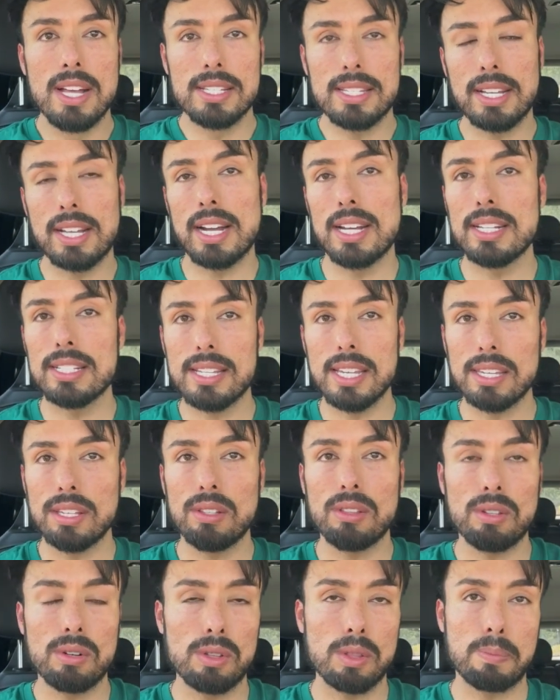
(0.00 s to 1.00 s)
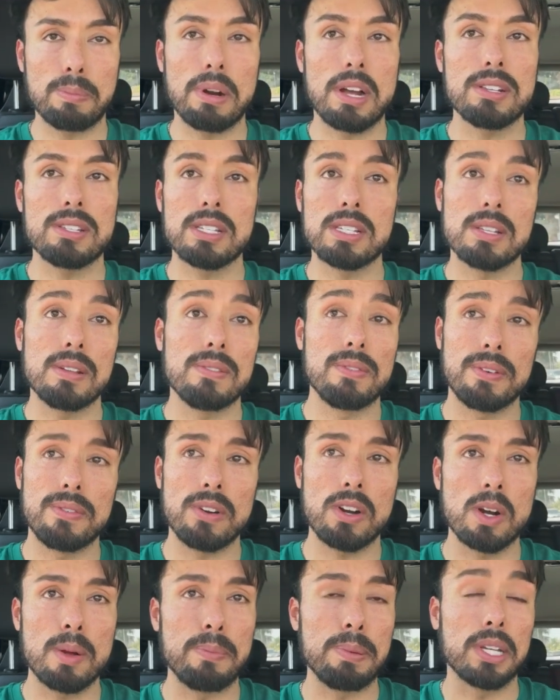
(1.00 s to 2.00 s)
to kind of take you through the process
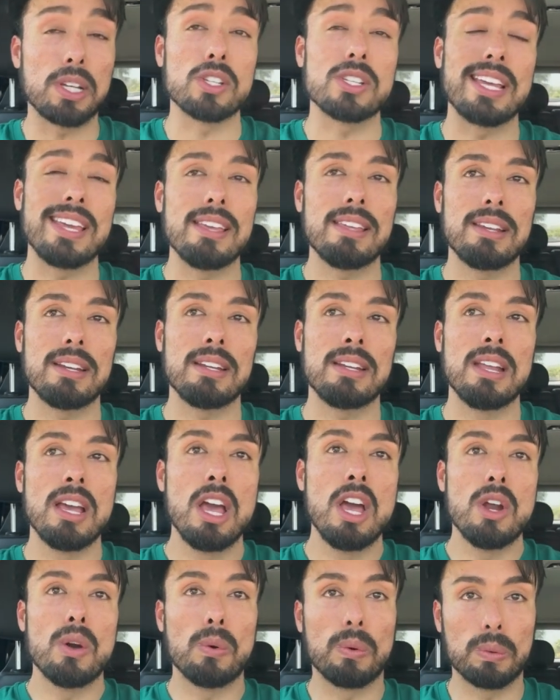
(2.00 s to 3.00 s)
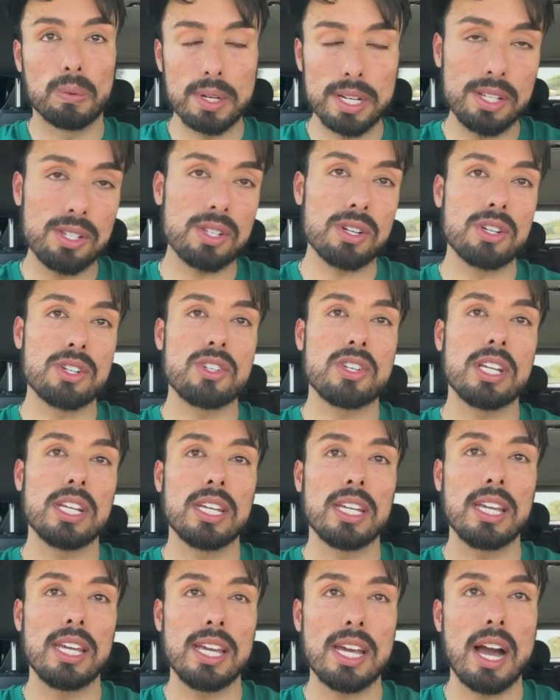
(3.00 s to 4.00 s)
Vivaer, because in
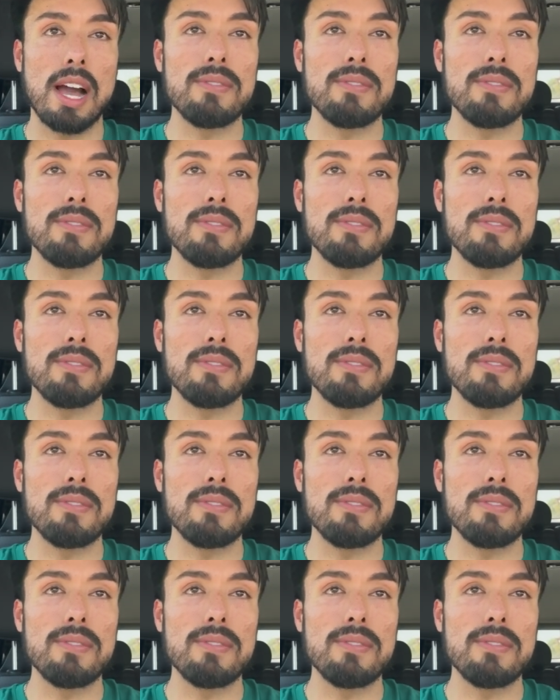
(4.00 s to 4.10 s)
researching it,